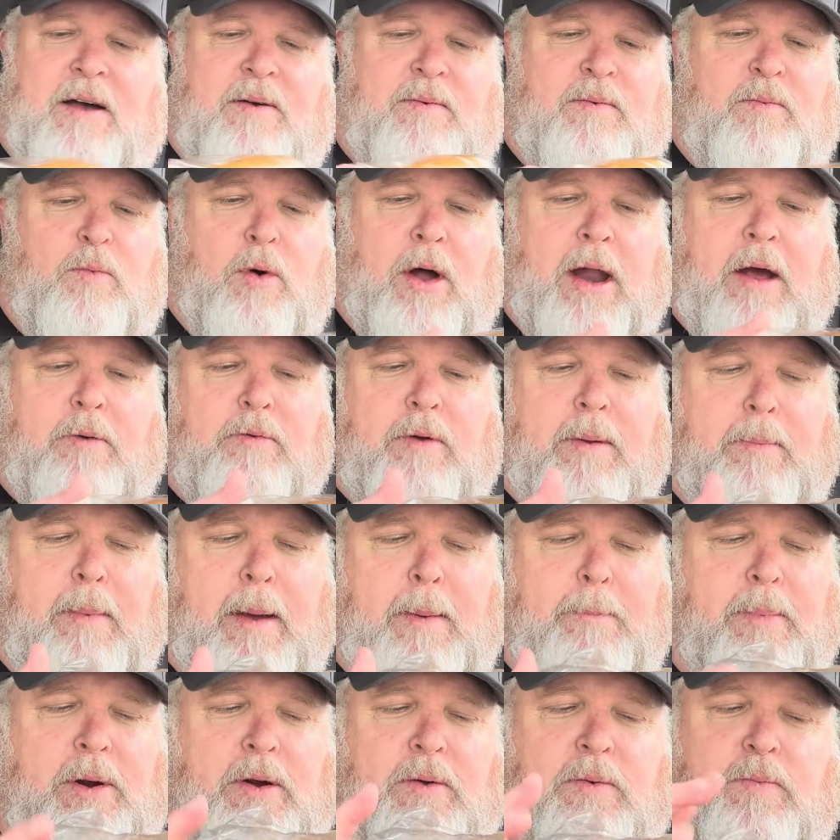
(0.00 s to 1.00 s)
what I
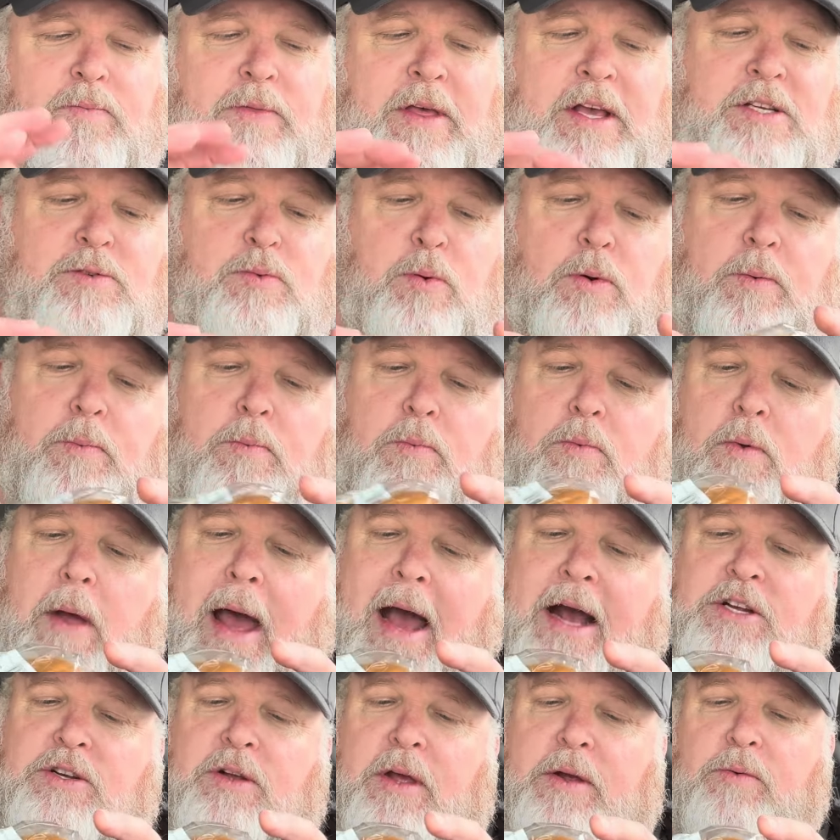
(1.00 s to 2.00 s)
remember, these were
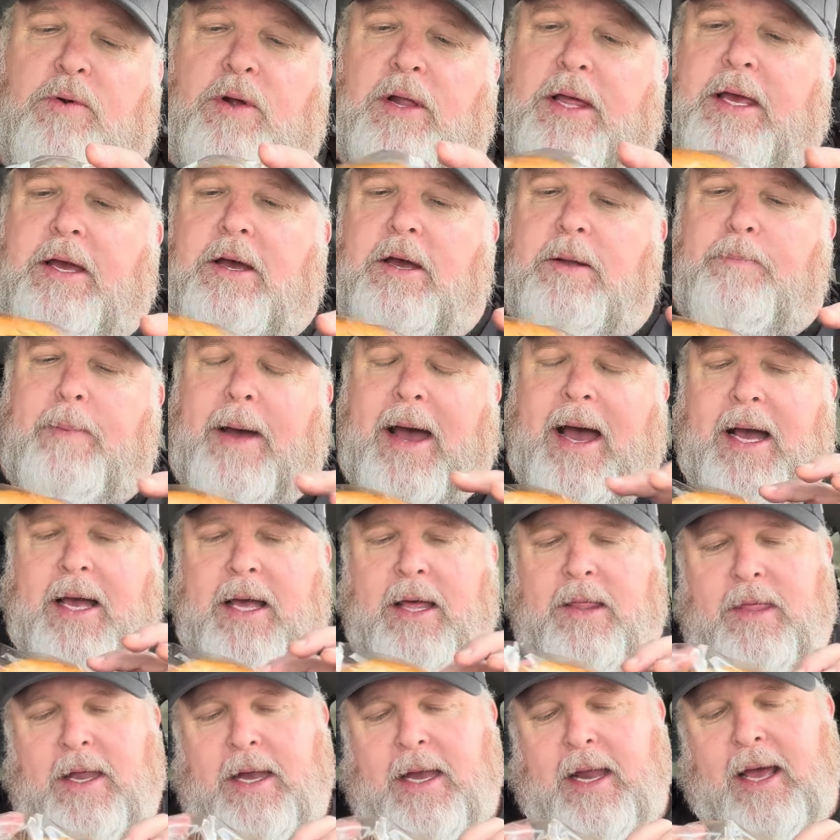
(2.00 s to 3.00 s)
actually really good back
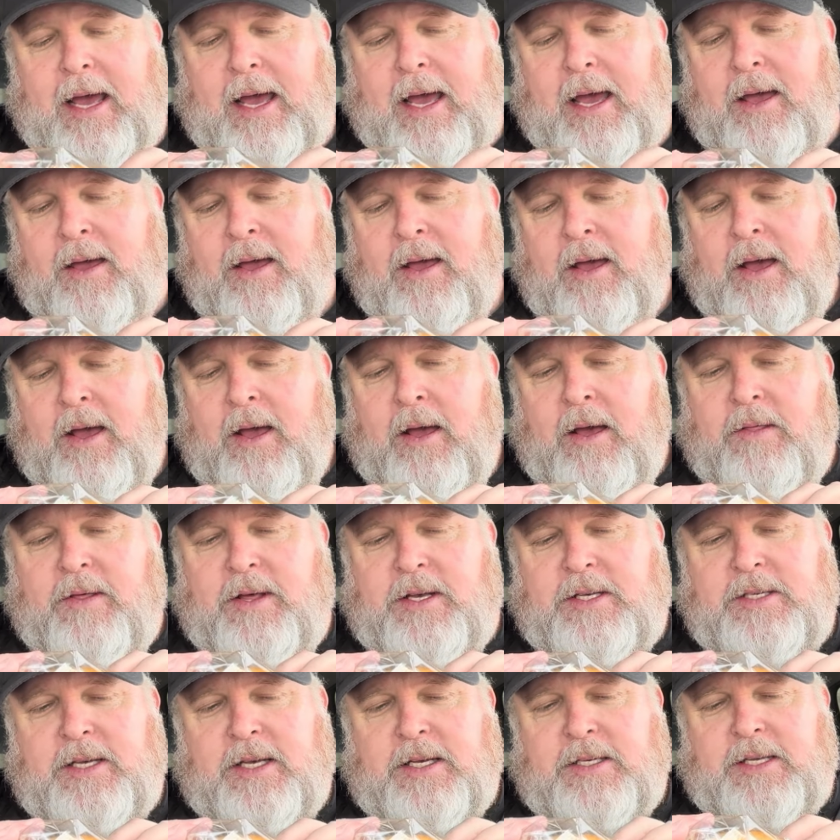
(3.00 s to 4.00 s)
in the day.
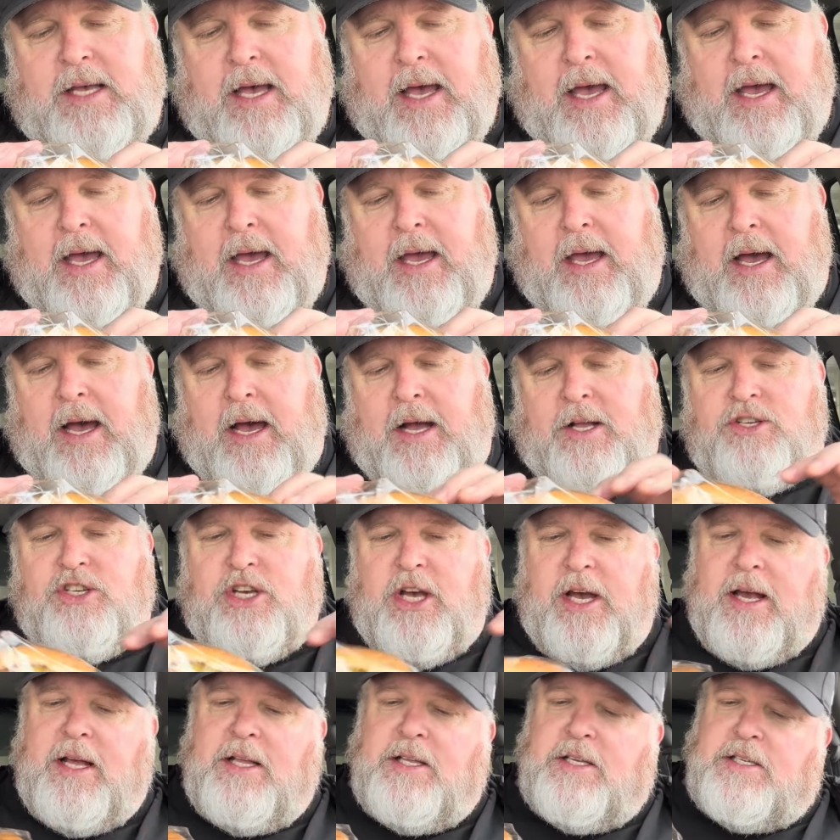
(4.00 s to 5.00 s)
This is a uh,
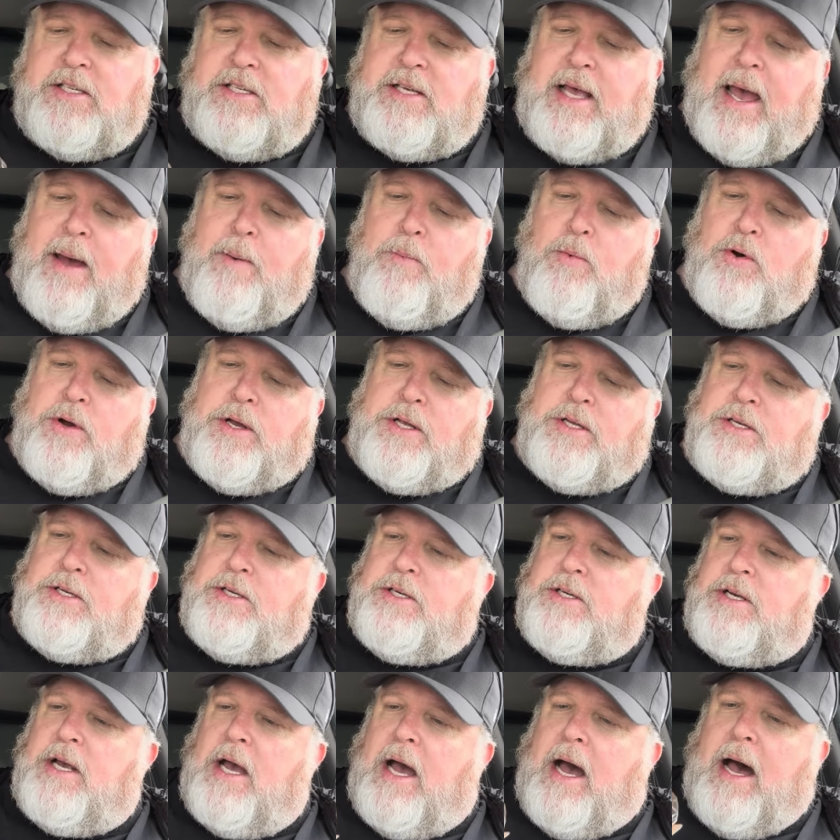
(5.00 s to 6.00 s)
chicken
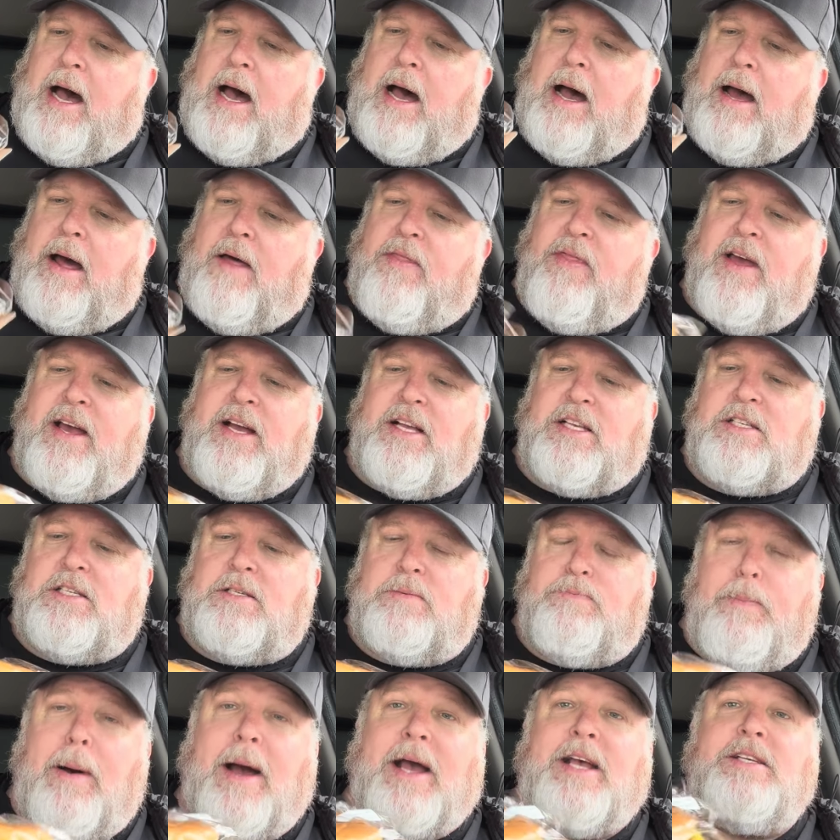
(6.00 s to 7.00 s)
sandwich. Uh, I think it's
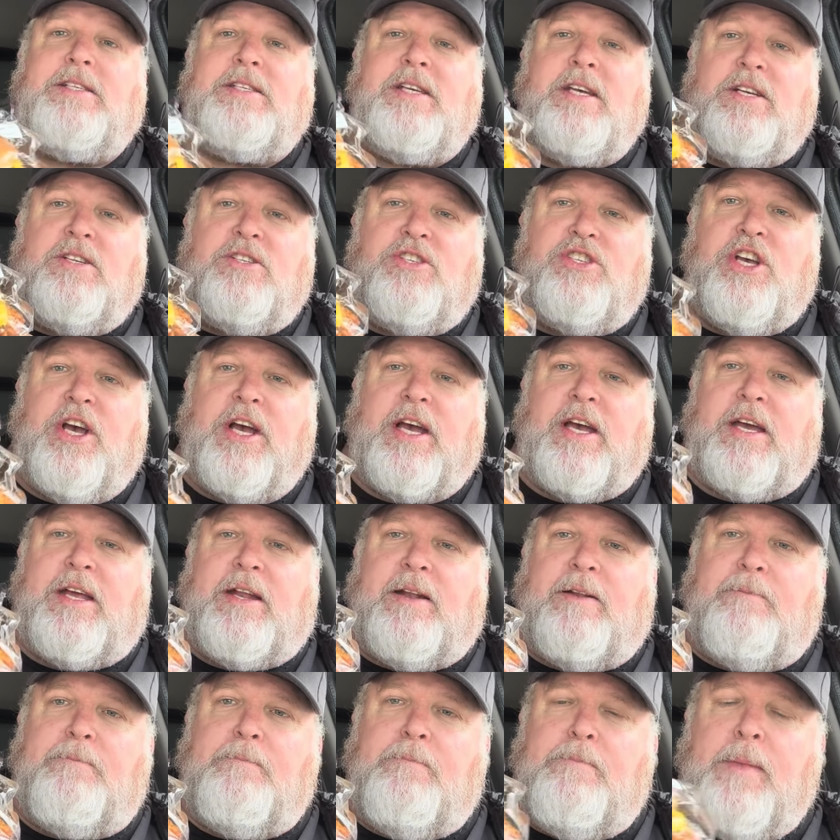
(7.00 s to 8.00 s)
spicy
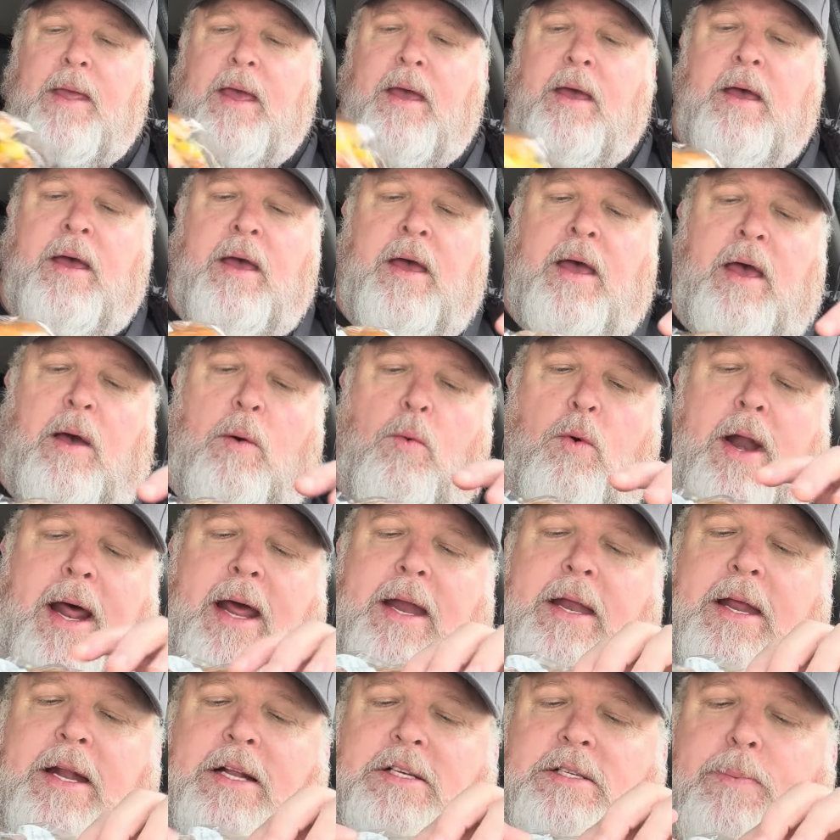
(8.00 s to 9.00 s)
chicken. And what
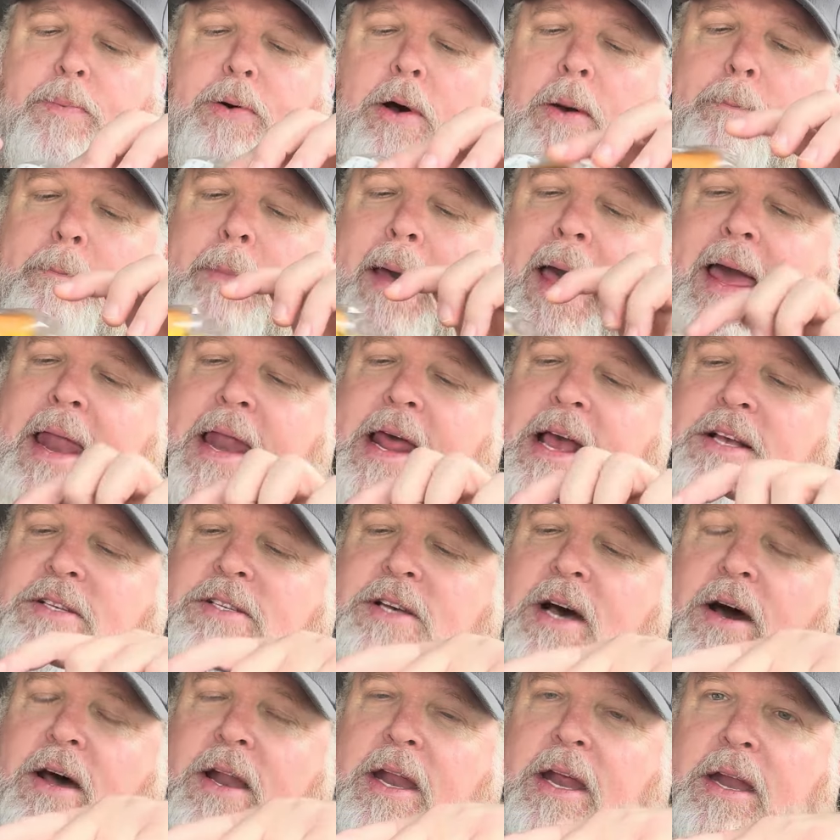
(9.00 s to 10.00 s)
I did is I put mayonnaise
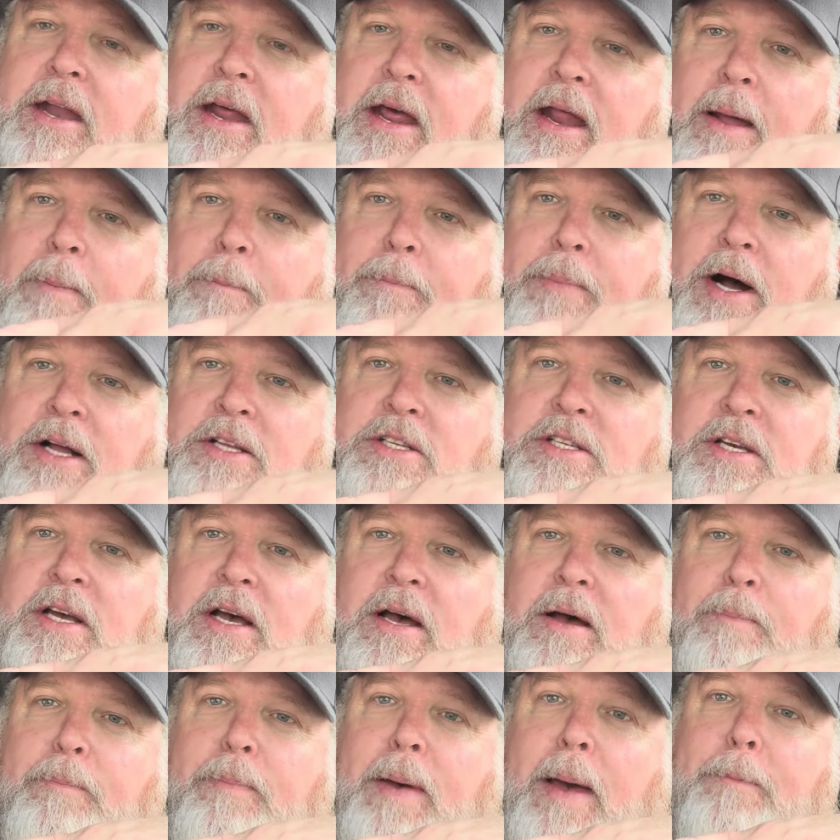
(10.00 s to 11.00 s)
on it and a bunch
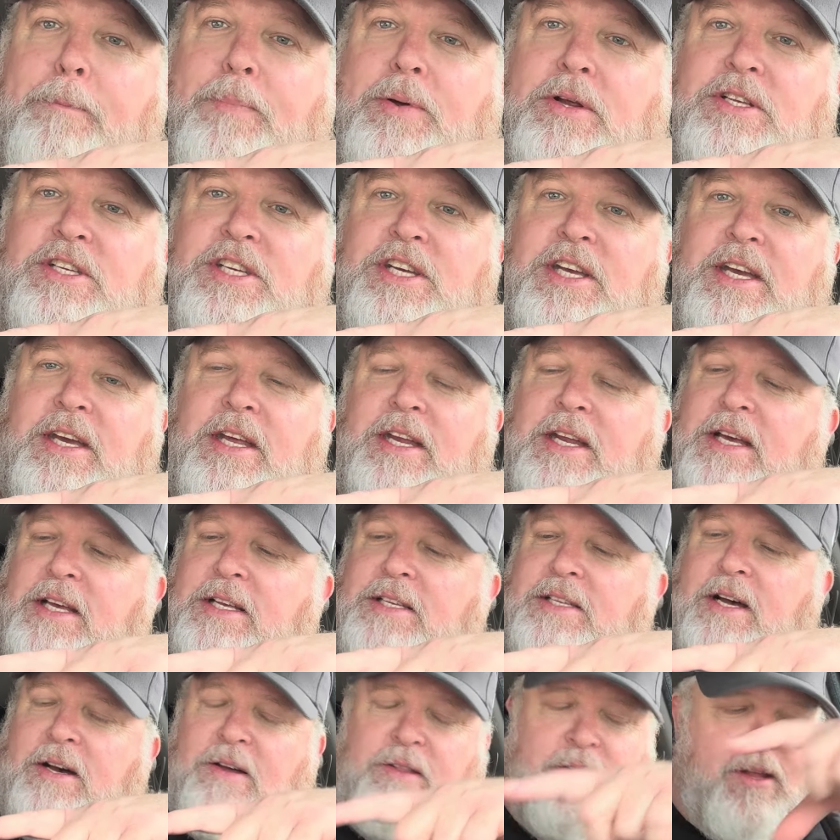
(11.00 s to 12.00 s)
of
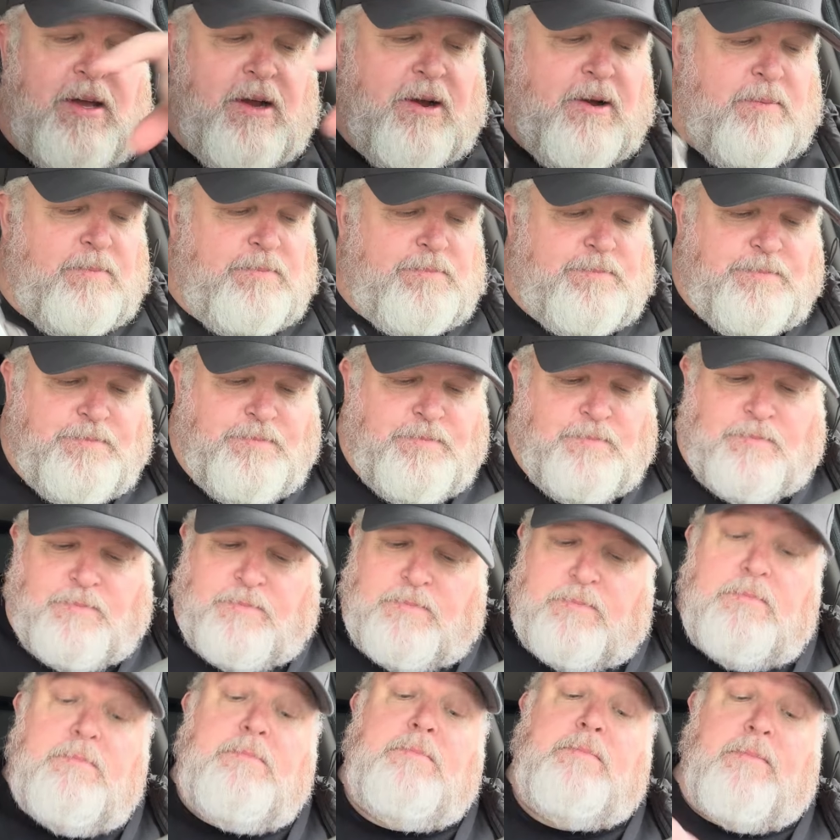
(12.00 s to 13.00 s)
pepperonis on there.
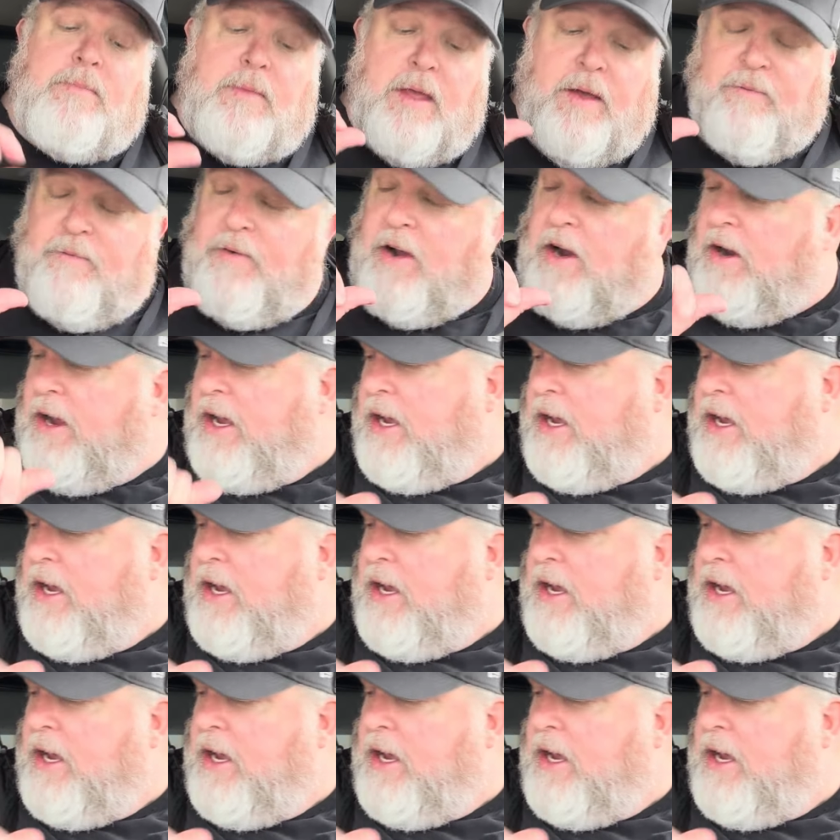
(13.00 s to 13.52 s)
Very